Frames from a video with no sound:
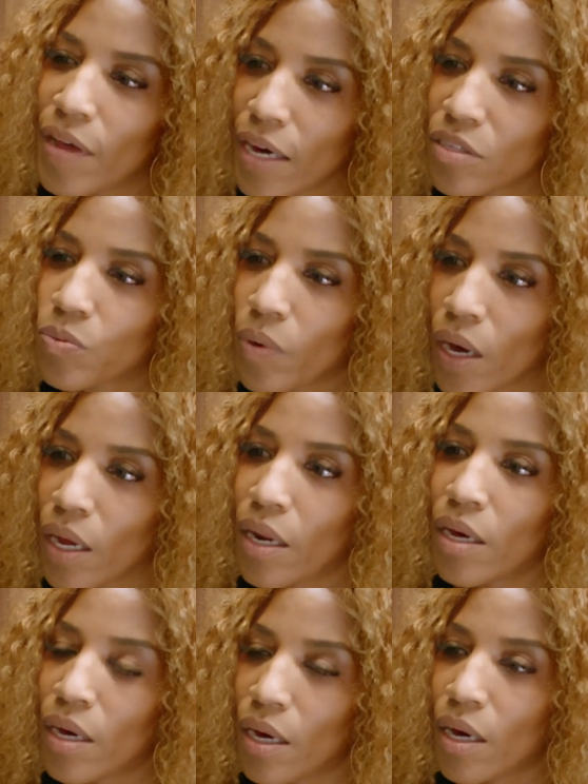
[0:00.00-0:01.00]
that's
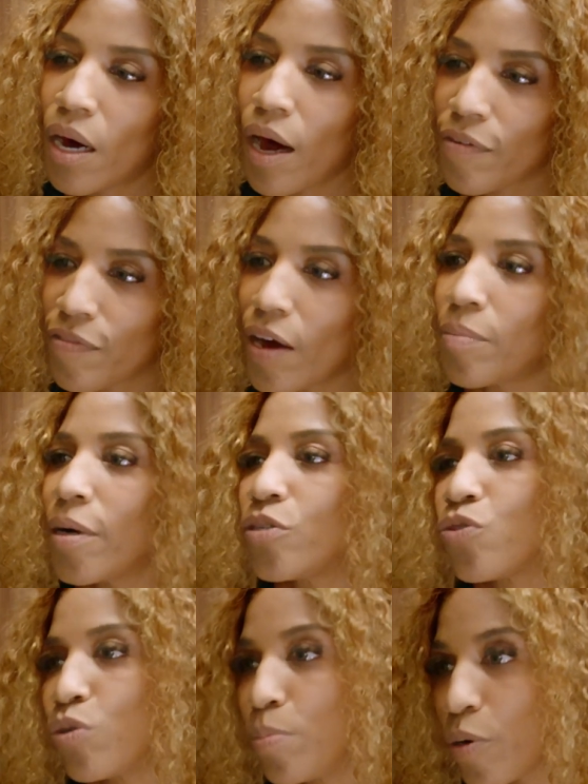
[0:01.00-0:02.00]
when I found my
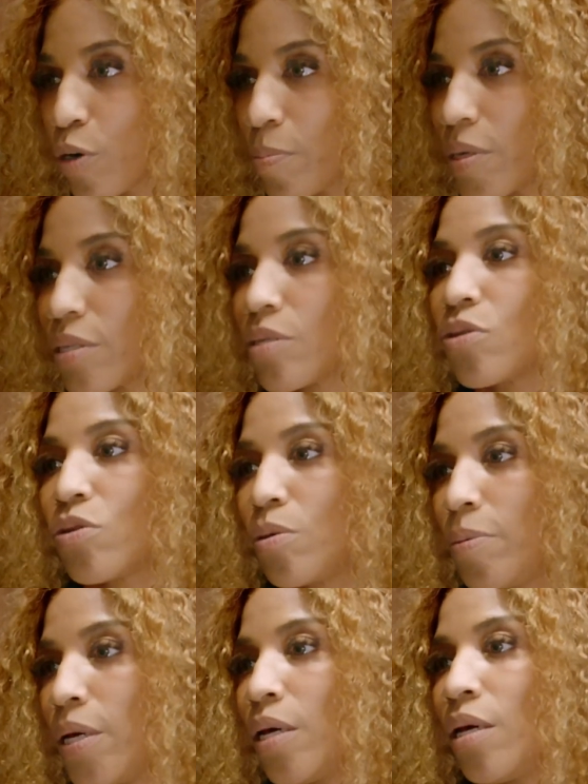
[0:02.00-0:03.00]
true purpose to
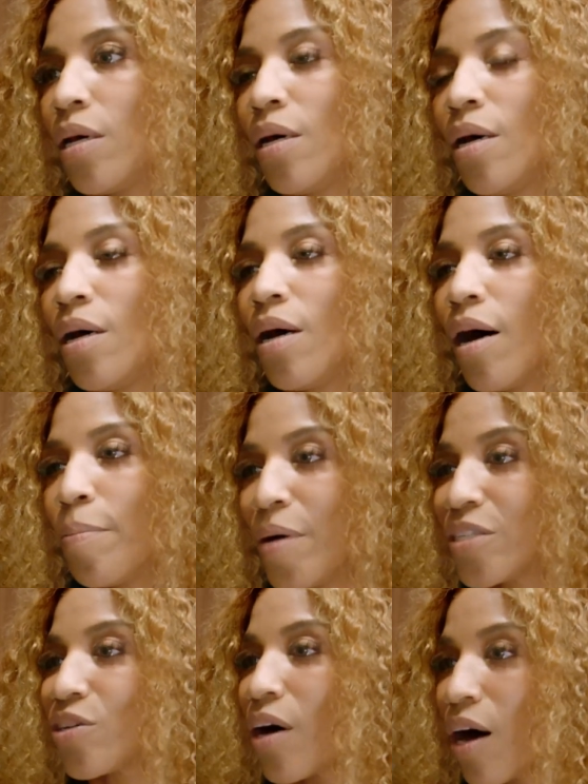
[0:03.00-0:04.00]
be a
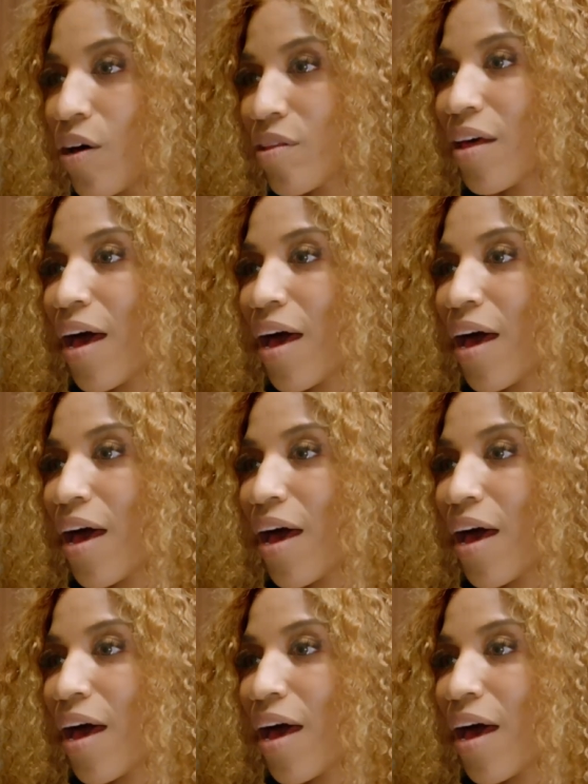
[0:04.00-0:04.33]
mental health